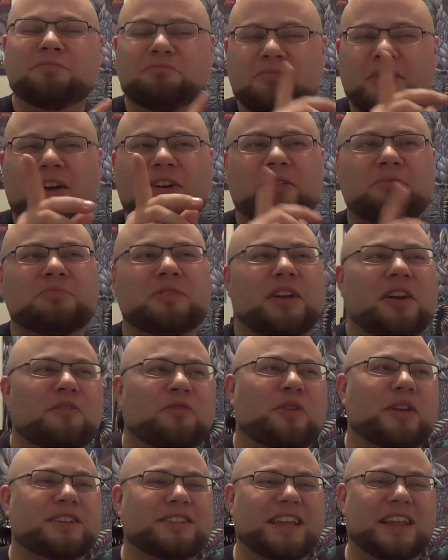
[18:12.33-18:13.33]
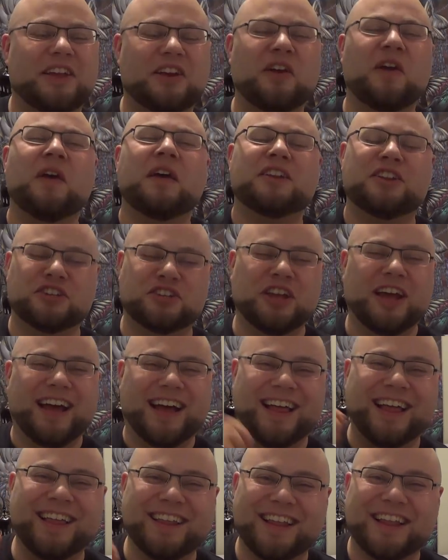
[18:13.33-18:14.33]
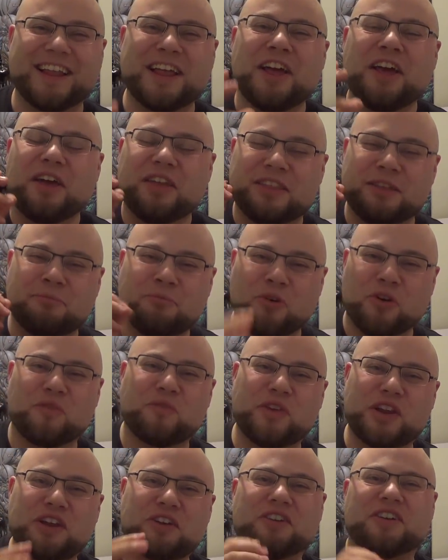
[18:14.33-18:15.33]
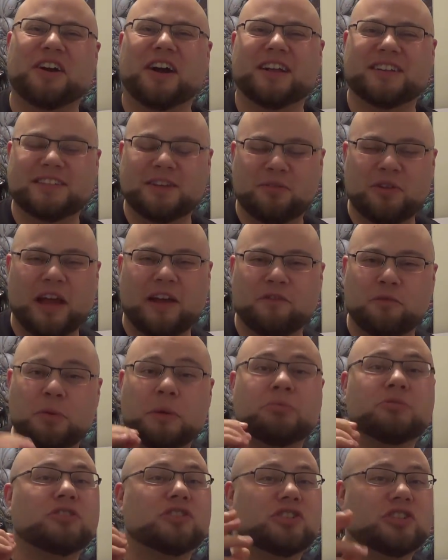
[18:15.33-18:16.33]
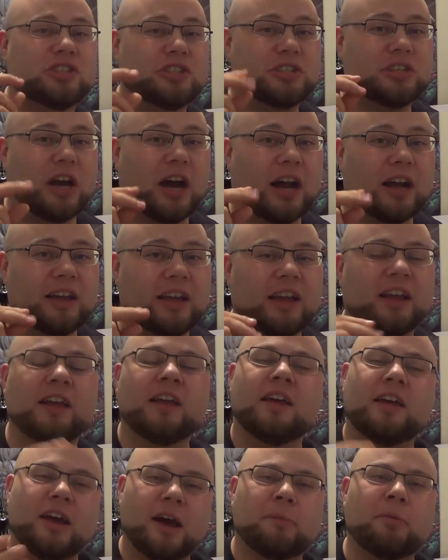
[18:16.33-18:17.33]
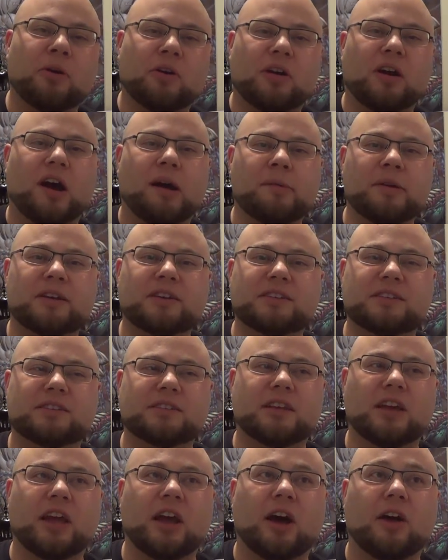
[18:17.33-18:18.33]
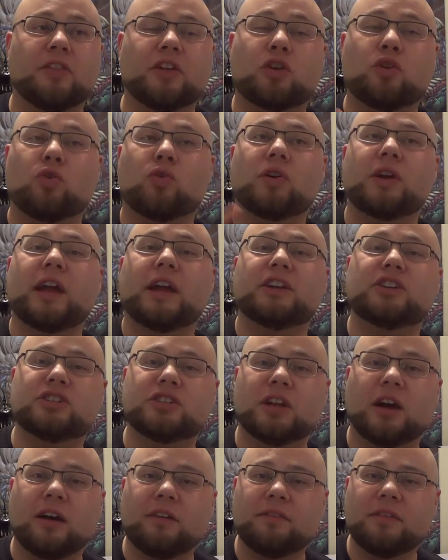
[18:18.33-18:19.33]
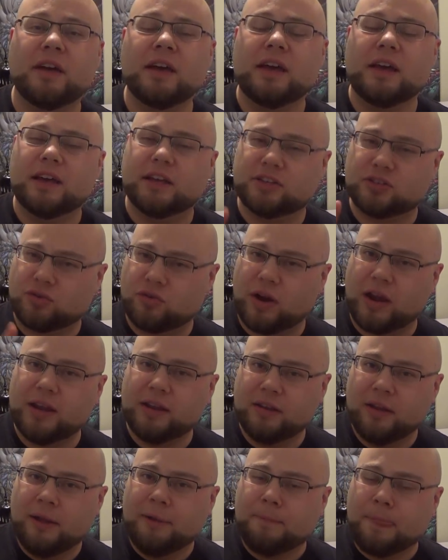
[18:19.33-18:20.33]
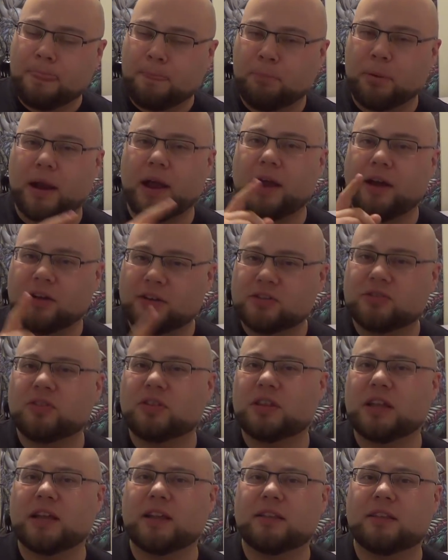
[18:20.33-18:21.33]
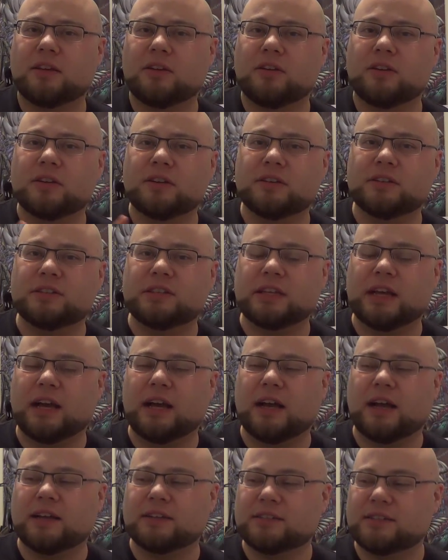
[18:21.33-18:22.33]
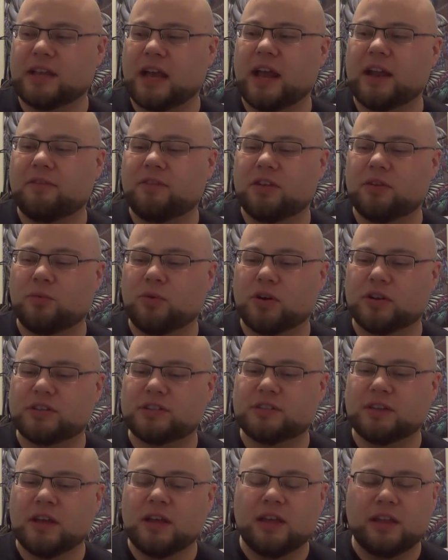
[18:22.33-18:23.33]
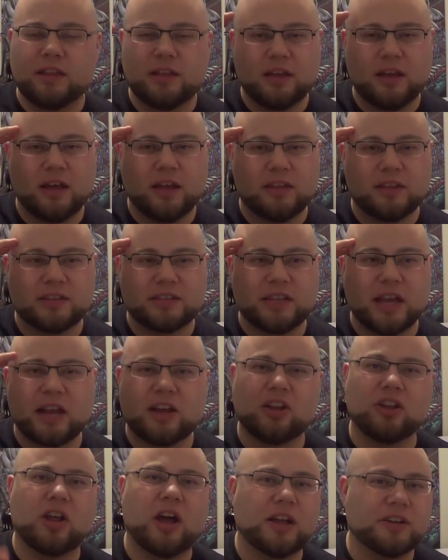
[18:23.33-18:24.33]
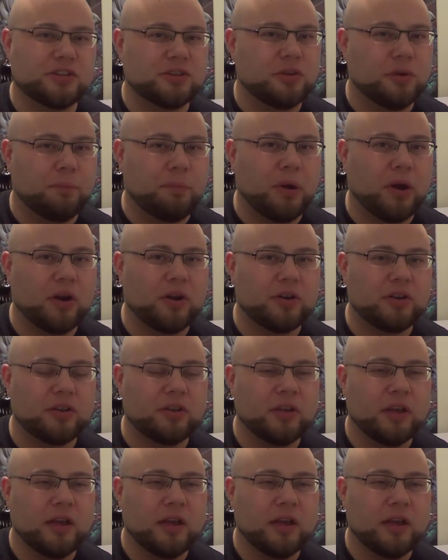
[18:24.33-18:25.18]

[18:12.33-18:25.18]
I'll be careful what I say there. Just the more video and content we have of people just talking about comics, the creation of is great, but I also think there is a side of it where it's the psychological part,